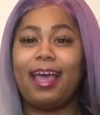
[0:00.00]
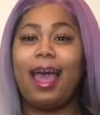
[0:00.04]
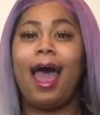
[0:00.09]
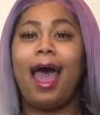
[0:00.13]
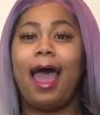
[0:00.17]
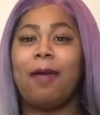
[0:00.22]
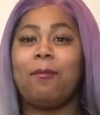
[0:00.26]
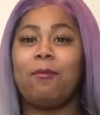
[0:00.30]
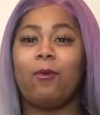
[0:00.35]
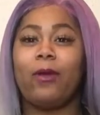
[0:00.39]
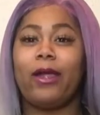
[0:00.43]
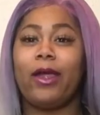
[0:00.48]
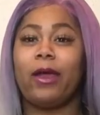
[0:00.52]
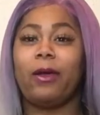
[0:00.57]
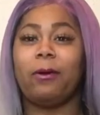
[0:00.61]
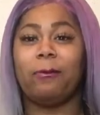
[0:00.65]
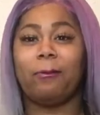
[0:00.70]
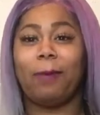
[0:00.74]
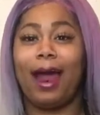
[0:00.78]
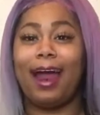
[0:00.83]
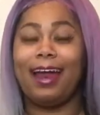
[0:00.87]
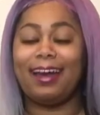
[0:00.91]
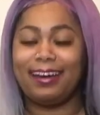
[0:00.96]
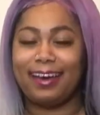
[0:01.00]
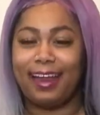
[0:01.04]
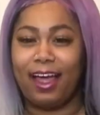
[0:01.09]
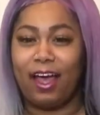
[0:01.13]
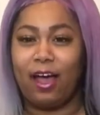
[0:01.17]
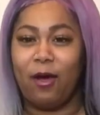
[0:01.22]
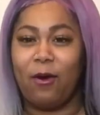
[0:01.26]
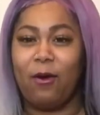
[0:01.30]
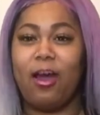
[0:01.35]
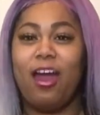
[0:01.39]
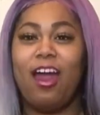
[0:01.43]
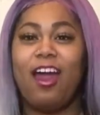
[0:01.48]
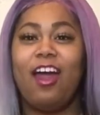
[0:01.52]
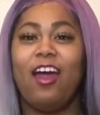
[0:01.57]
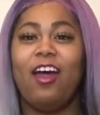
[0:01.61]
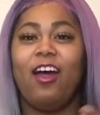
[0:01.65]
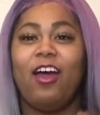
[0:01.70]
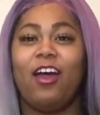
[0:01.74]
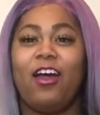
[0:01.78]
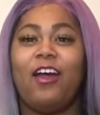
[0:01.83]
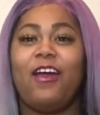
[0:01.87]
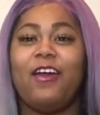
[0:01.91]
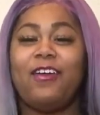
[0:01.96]
I'm wearing right now,
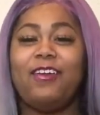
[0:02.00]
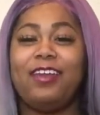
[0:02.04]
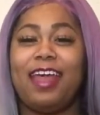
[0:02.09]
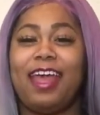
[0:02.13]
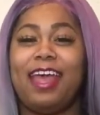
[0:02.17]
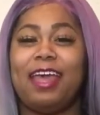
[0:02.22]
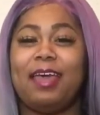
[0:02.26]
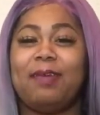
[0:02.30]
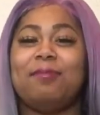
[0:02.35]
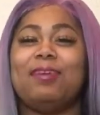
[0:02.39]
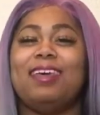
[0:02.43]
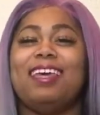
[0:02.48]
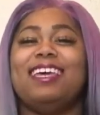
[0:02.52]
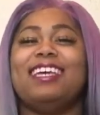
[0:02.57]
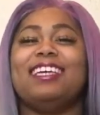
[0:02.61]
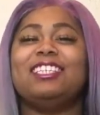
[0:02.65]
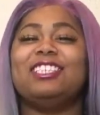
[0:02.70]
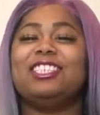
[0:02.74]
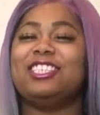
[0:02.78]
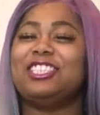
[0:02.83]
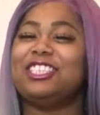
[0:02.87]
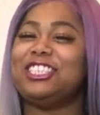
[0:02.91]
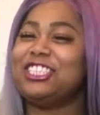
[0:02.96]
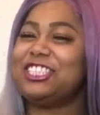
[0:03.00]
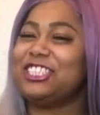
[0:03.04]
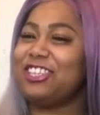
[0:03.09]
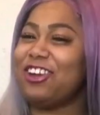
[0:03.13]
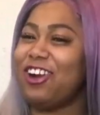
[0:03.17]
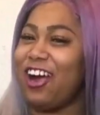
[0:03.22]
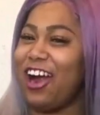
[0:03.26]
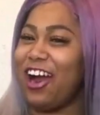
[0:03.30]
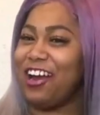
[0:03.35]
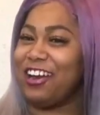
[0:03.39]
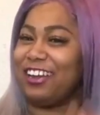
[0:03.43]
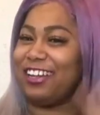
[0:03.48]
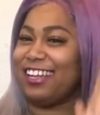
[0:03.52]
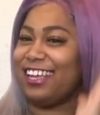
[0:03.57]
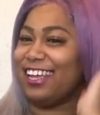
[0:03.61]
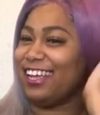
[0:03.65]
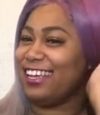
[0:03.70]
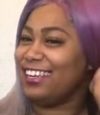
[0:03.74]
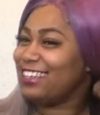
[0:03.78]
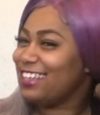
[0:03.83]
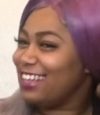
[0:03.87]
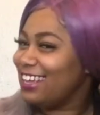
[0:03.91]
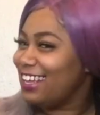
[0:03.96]
her name is
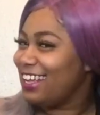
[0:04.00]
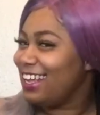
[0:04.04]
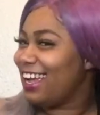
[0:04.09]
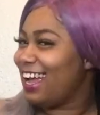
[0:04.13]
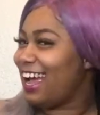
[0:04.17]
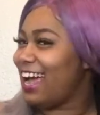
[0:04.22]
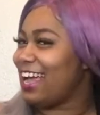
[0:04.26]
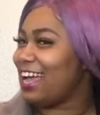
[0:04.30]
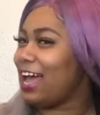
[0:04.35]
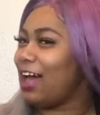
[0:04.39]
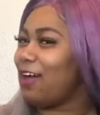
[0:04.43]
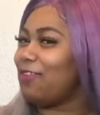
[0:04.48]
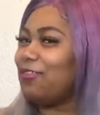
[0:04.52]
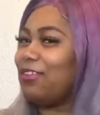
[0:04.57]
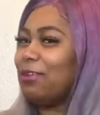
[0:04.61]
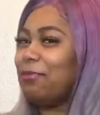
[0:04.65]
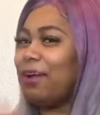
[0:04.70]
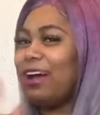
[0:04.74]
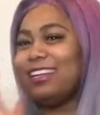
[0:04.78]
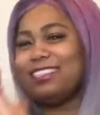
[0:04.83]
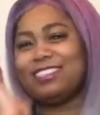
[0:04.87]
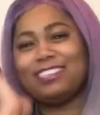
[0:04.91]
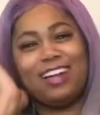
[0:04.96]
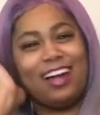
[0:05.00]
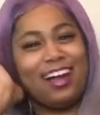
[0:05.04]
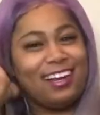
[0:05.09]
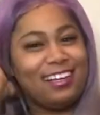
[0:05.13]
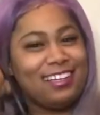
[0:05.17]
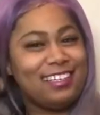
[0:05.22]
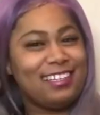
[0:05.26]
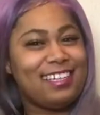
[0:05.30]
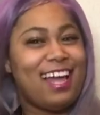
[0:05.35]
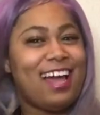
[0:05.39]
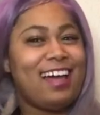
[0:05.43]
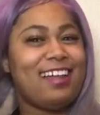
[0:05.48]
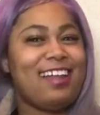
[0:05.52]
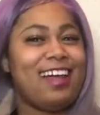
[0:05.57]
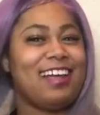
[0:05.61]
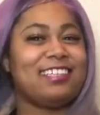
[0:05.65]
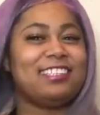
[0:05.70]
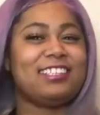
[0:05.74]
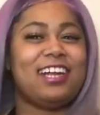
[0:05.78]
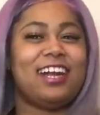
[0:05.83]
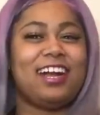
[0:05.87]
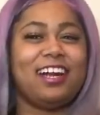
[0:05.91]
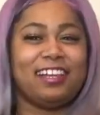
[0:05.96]
Charlotte. How y'all feel about Charlotte? Y'all like
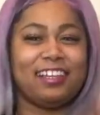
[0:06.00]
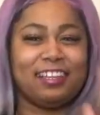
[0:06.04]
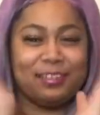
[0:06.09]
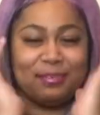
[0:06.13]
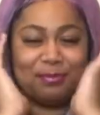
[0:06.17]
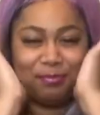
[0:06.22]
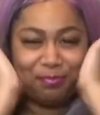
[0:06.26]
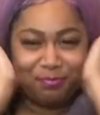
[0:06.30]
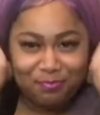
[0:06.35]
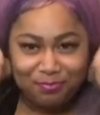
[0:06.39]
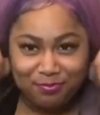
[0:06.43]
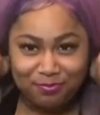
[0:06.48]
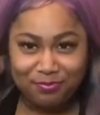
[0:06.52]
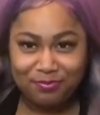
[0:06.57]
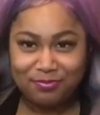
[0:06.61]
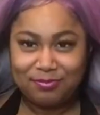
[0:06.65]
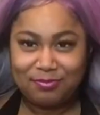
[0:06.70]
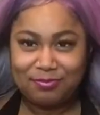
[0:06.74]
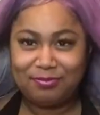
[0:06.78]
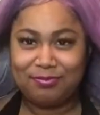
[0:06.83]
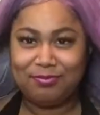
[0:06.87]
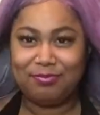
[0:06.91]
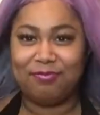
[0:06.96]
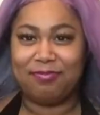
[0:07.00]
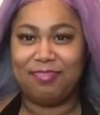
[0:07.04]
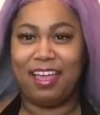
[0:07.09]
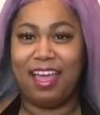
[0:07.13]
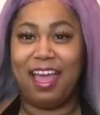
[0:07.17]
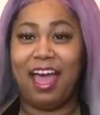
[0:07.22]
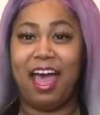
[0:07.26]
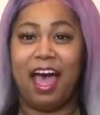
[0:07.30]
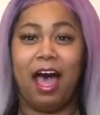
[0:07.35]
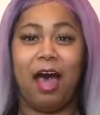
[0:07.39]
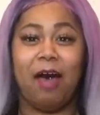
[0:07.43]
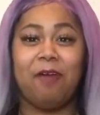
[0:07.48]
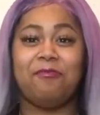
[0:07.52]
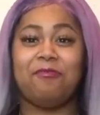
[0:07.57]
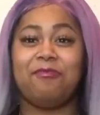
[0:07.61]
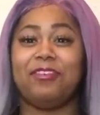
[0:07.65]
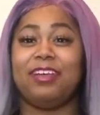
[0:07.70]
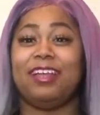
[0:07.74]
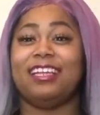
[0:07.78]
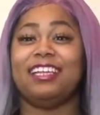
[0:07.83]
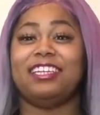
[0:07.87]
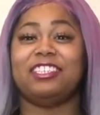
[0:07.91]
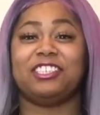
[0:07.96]
Charlotte? I'm
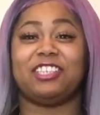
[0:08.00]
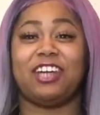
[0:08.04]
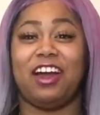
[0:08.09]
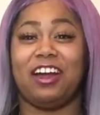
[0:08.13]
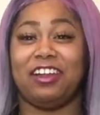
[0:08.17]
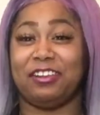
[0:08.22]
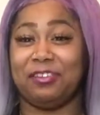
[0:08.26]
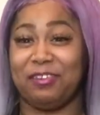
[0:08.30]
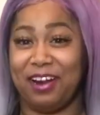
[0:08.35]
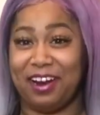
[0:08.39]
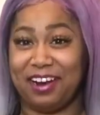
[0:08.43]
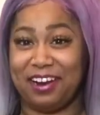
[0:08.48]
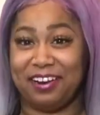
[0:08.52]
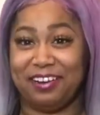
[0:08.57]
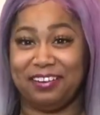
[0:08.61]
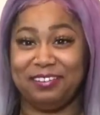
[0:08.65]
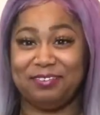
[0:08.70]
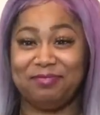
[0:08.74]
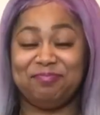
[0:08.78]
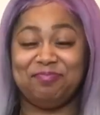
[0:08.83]
feeling Charlotte right now.